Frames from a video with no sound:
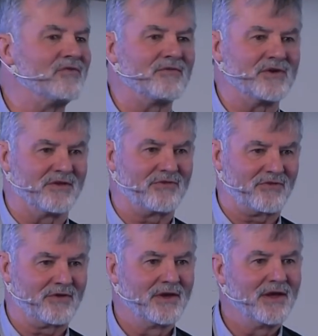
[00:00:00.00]
of
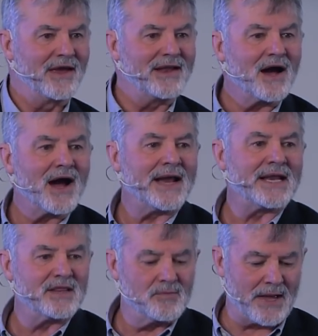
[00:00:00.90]
evidence and
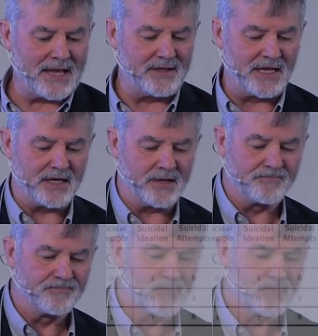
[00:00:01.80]
hiding the bad data.